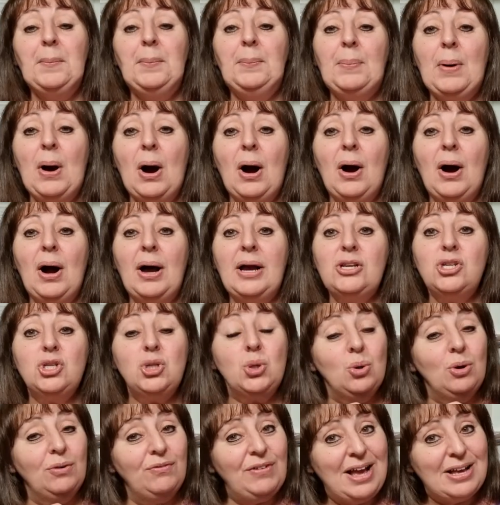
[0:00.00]
by
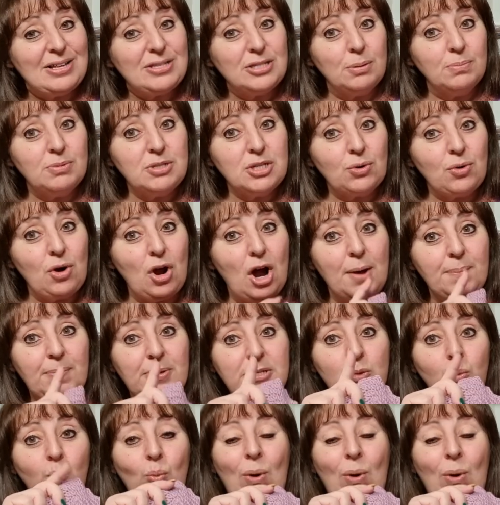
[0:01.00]
two of our subscribers,